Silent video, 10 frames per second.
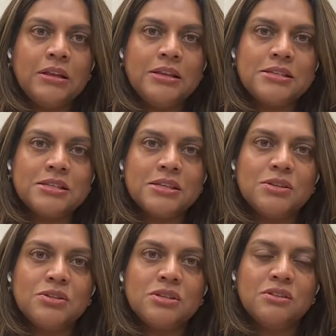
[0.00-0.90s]

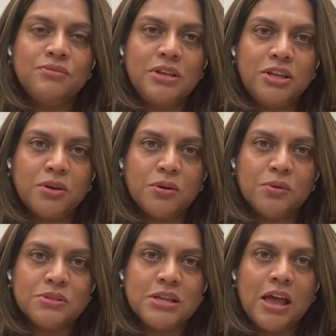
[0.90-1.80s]
listen to the
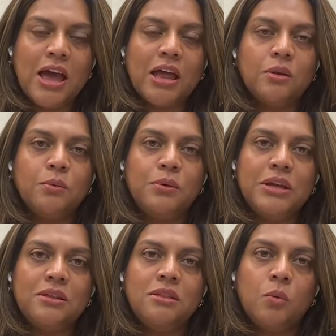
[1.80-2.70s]
videos, and
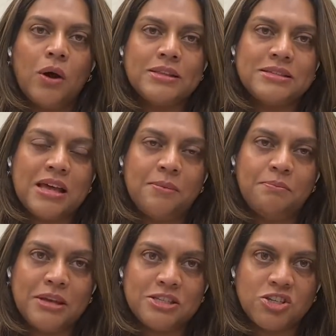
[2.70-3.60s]
read the
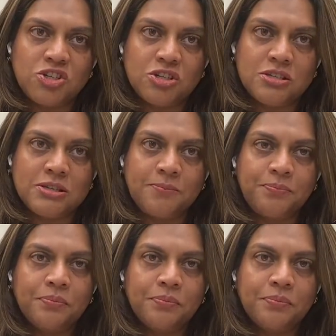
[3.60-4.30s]
WhatsApp messages.